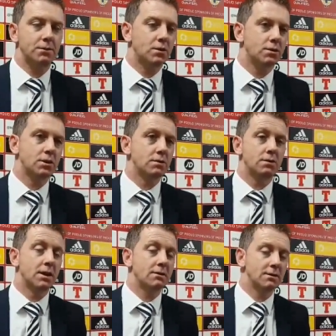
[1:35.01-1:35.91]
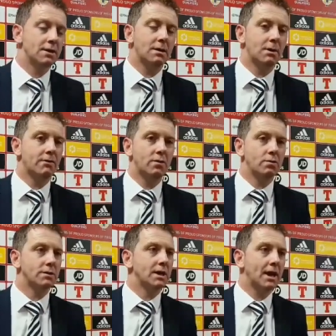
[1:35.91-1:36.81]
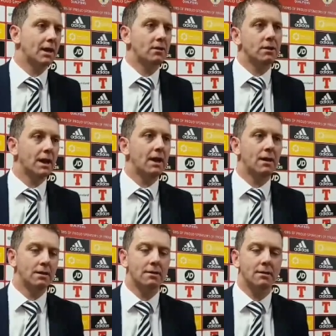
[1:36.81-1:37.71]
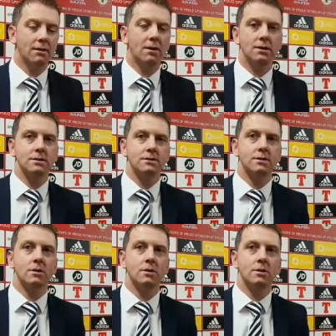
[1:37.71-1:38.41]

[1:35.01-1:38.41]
just as soon as you named the team, everyone was together again and all that stuff.